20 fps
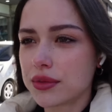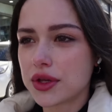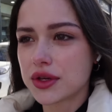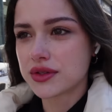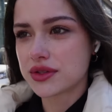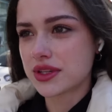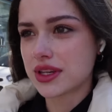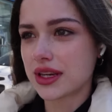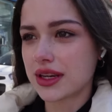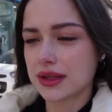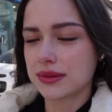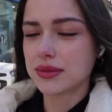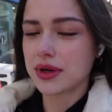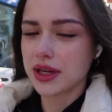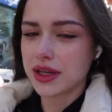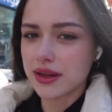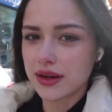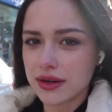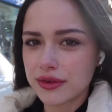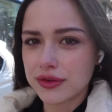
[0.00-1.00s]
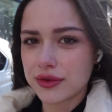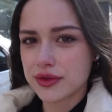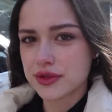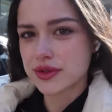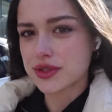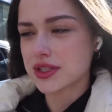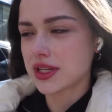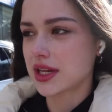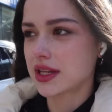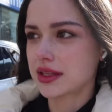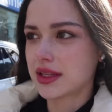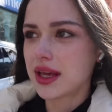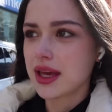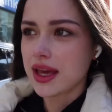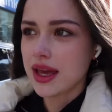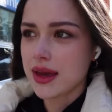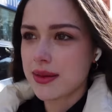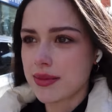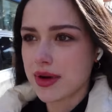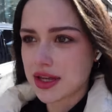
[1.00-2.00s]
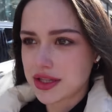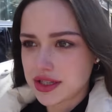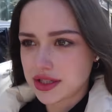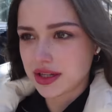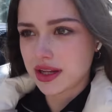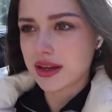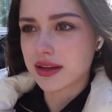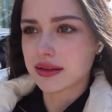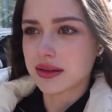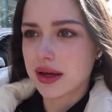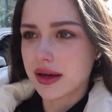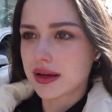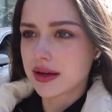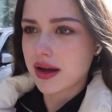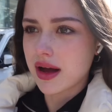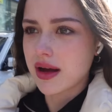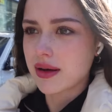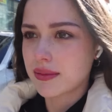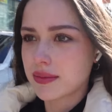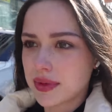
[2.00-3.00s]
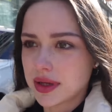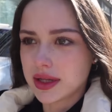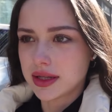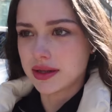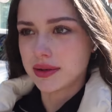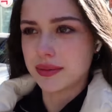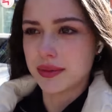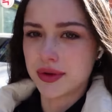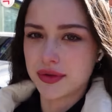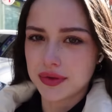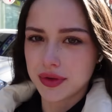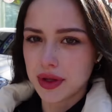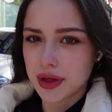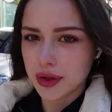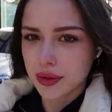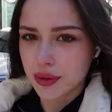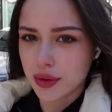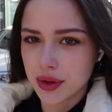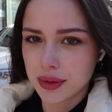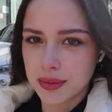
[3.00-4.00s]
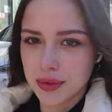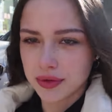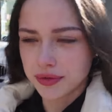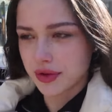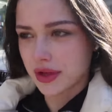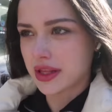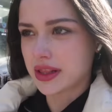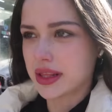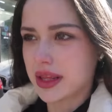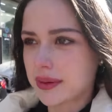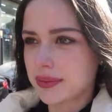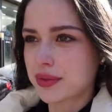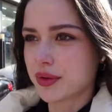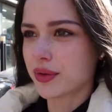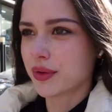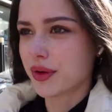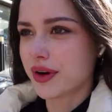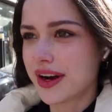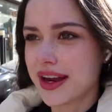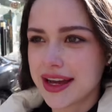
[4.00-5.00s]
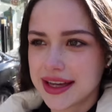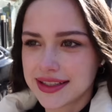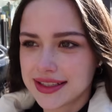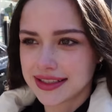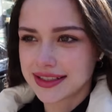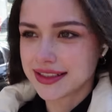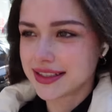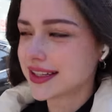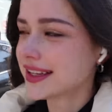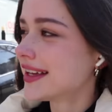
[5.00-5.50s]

music in my earphones and imagining like I'm in a movie or a movie clip or edit.